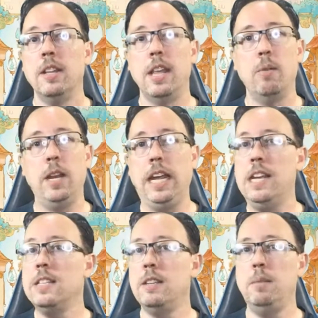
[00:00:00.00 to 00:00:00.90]
they would
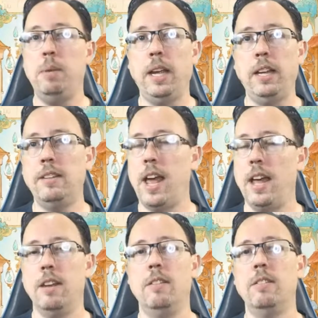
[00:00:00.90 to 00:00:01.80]
easily be
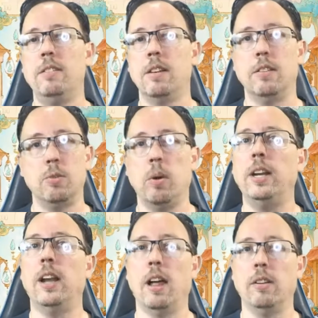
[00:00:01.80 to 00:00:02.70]
$10 to
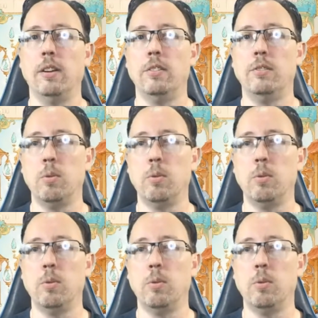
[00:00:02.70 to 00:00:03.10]
$20